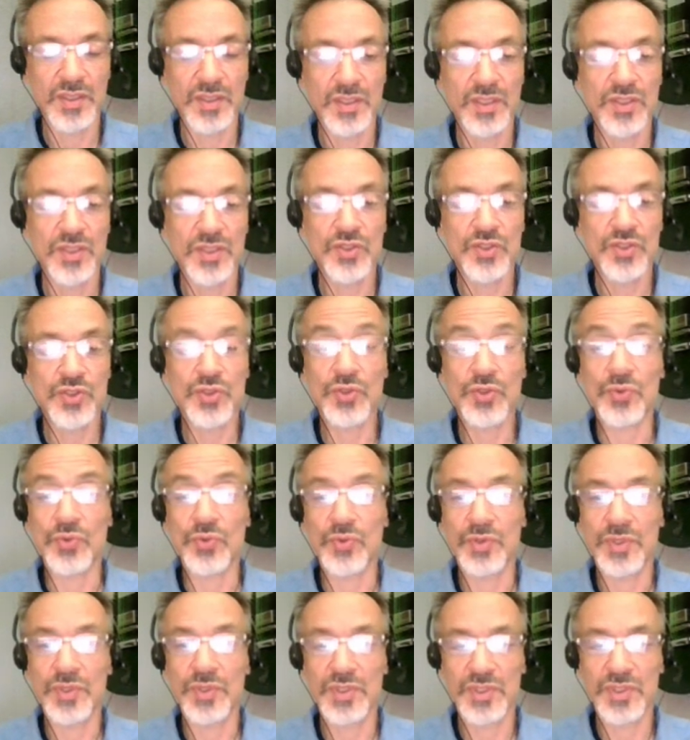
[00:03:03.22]
2.
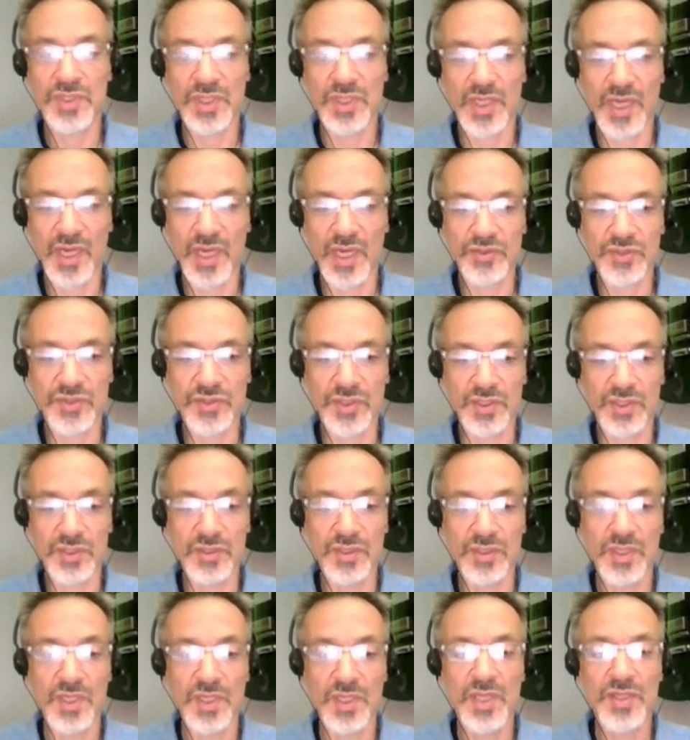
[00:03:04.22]
Degaussing.
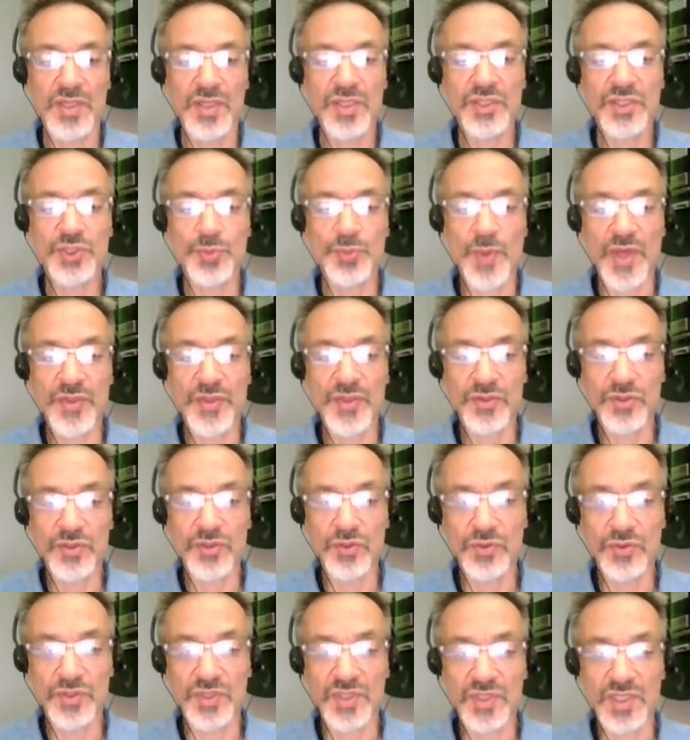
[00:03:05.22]
This method
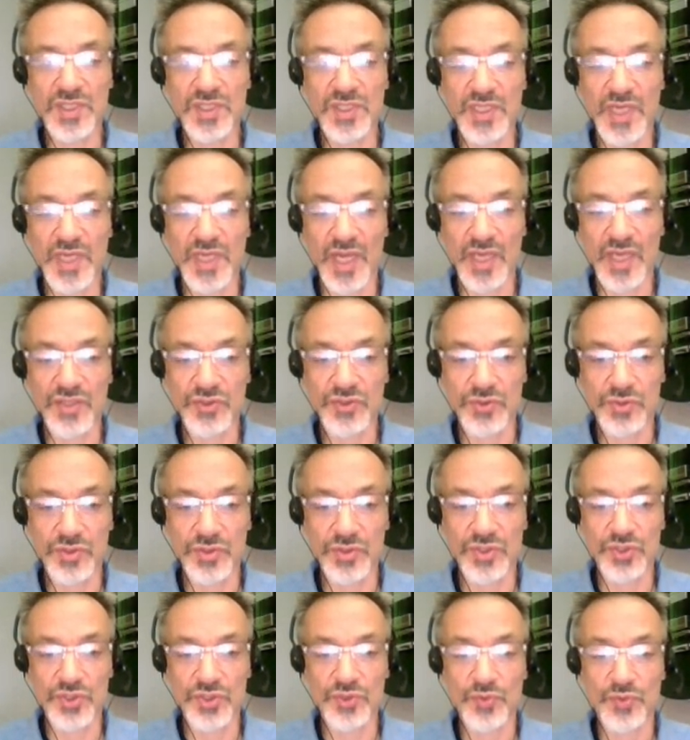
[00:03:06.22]
uses a degausser
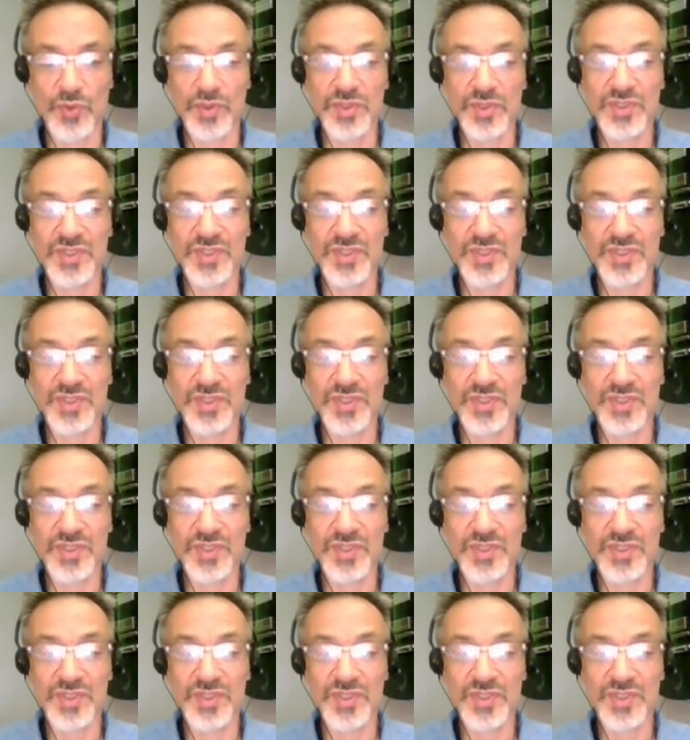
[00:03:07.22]
to